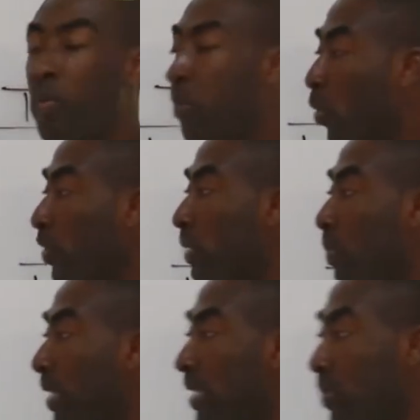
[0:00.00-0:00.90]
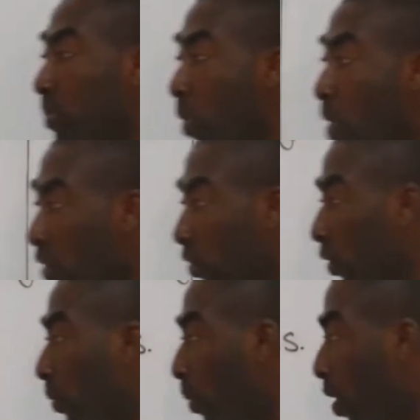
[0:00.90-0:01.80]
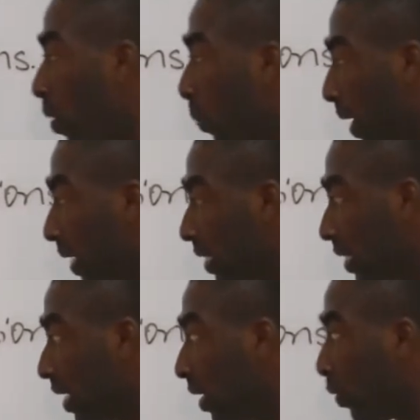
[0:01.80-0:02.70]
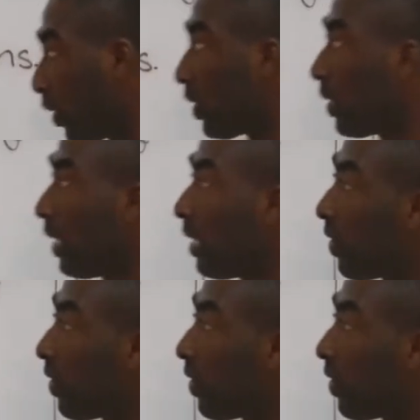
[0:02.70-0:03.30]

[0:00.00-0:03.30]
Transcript: Most means more. So more pets. Which